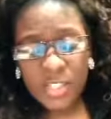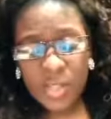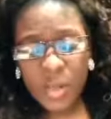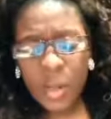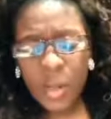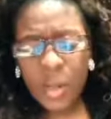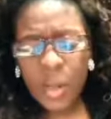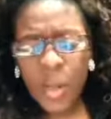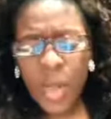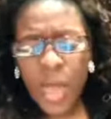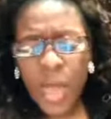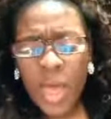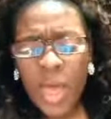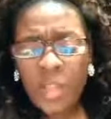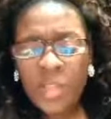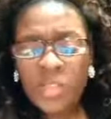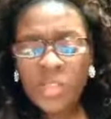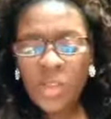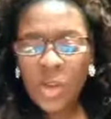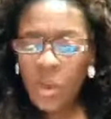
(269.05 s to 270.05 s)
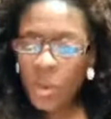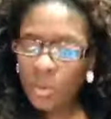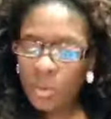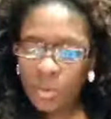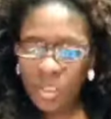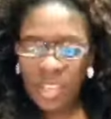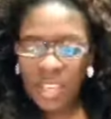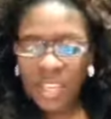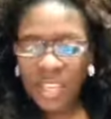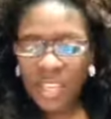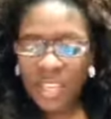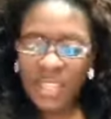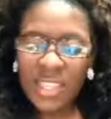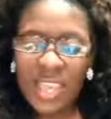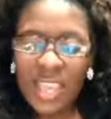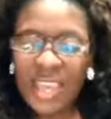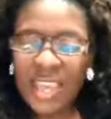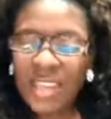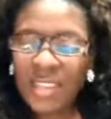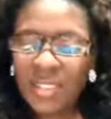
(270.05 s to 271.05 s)
So don't think
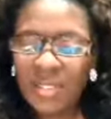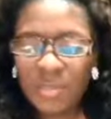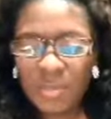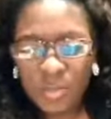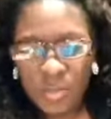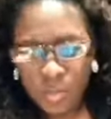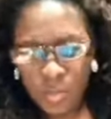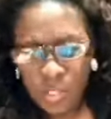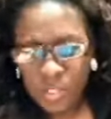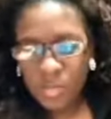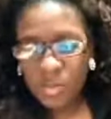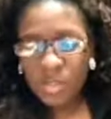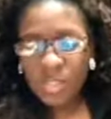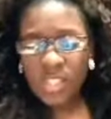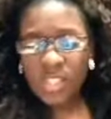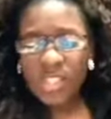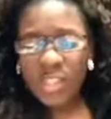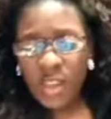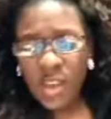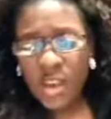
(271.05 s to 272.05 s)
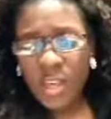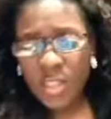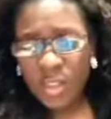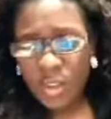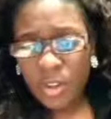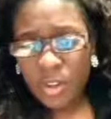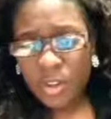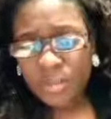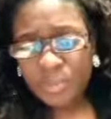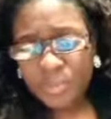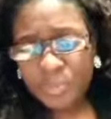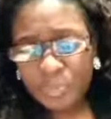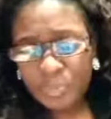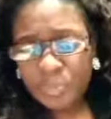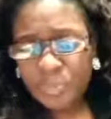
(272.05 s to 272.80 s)
that when you see your other